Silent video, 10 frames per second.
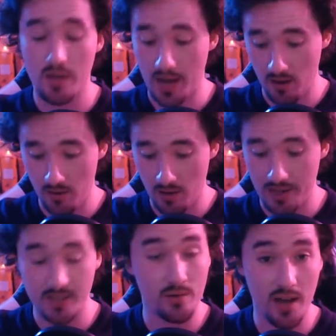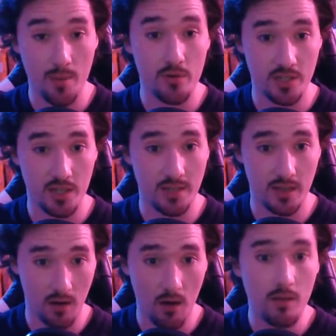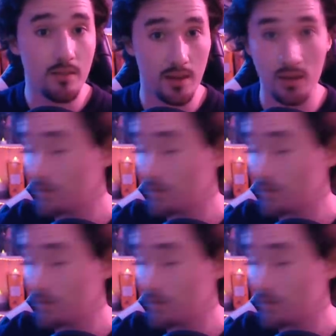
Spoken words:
that I got your letter and I appreciate it a lot. Thank you.